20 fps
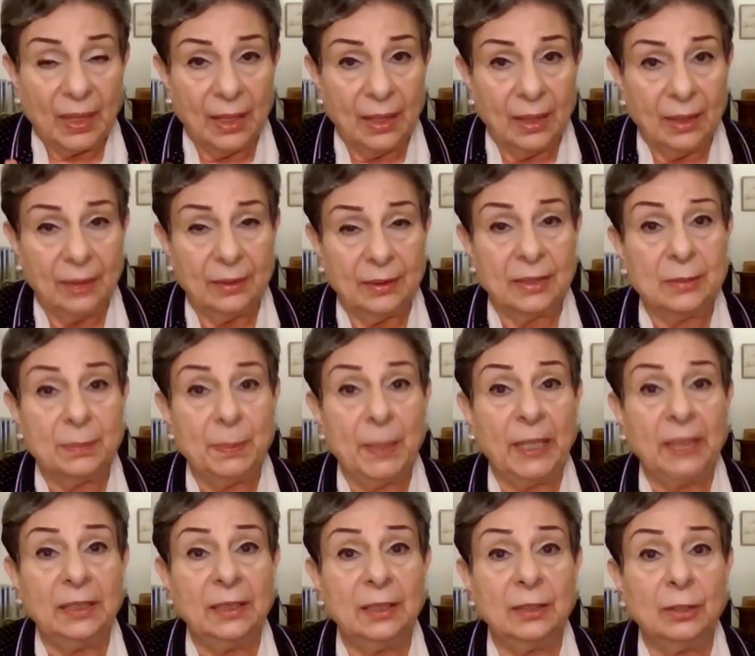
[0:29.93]
Uh,
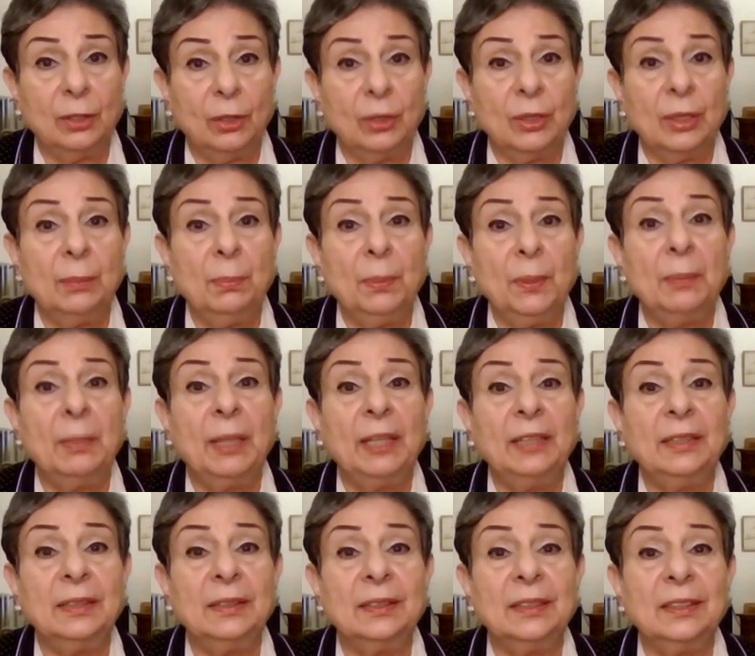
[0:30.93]
respected or
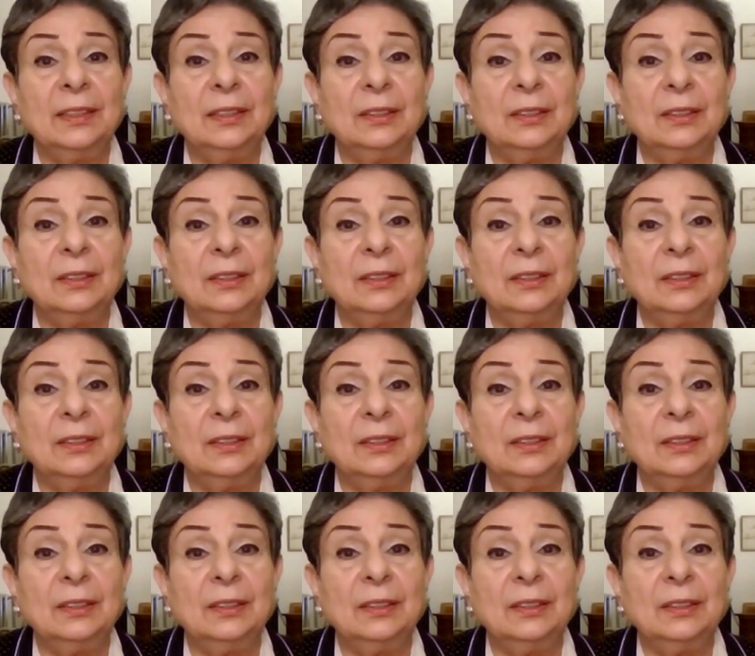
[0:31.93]
implemented